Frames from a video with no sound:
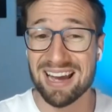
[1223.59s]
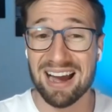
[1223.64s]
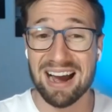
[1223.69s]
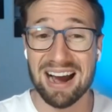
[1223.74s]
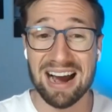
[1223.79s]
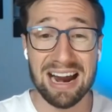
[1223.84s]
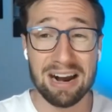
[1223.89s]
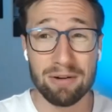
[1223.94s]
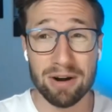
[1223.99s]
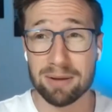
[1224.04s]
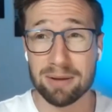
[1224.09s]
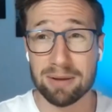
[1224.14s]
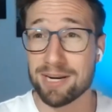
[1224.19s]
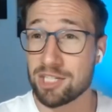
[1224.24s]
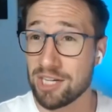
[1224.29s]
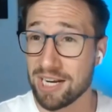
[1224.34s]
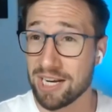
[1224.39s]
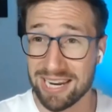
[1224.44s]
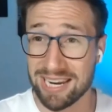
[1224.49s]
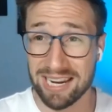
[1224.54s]
I recommend
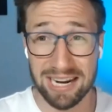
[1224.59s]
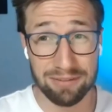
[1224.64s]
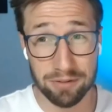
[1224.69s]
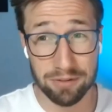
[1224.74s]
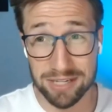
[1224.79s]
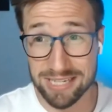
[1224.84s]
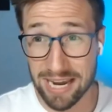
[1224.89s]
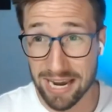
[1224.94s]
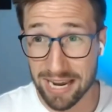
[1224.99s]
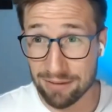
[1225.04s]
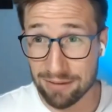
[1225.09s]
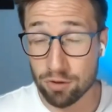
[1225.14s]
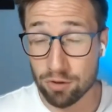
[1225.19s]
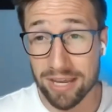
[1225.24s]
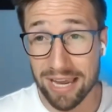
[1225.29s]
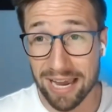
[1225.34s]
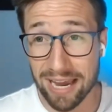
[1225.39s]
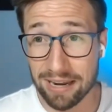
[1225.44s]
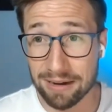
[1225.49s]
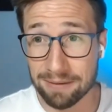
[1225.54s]
checking it every day if you
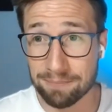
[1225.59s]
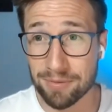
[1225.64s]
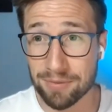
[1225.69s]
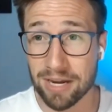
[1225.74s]
can.